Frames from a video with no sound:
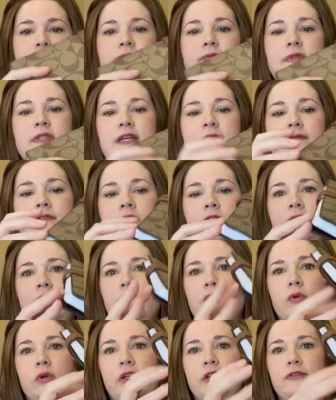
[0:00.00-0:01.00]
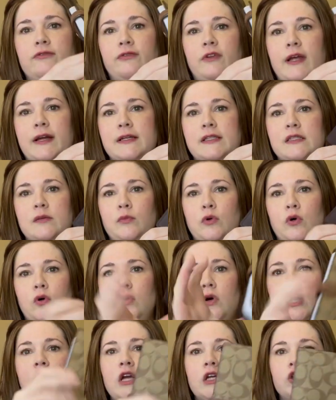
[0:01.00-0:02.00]
definitely really
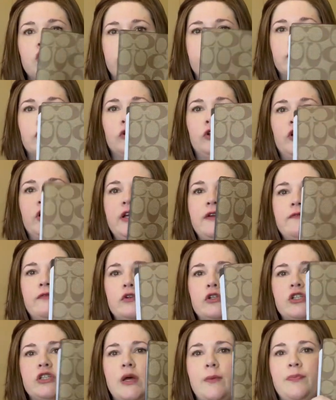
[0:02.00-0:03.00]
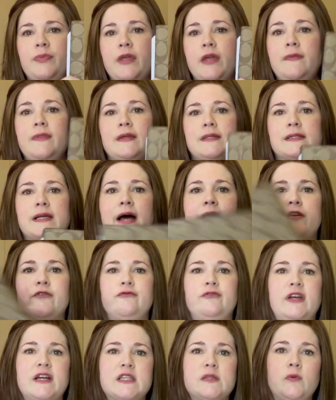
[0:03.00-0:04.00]
flexible. So if you're looking for something that's kind of
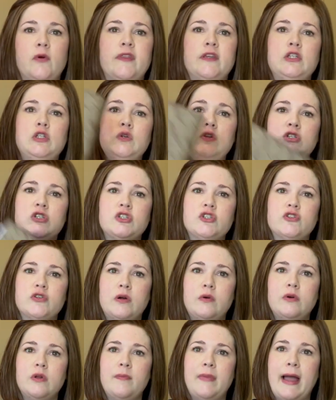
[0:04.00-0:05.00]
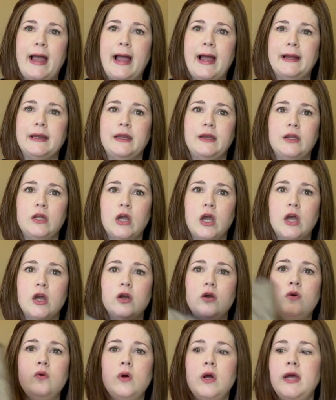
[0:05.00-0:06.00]
flexible that you can just throw in a bag and
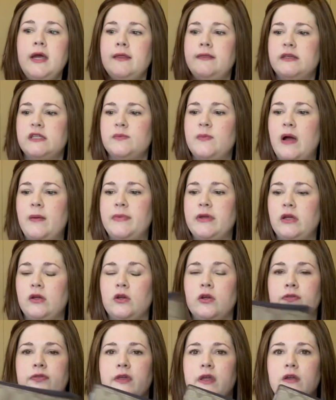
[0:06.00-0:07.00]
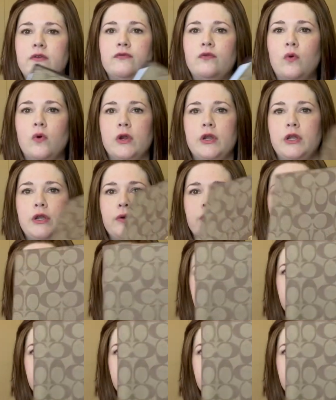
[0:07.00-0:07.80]
go, this might be a good thing for you.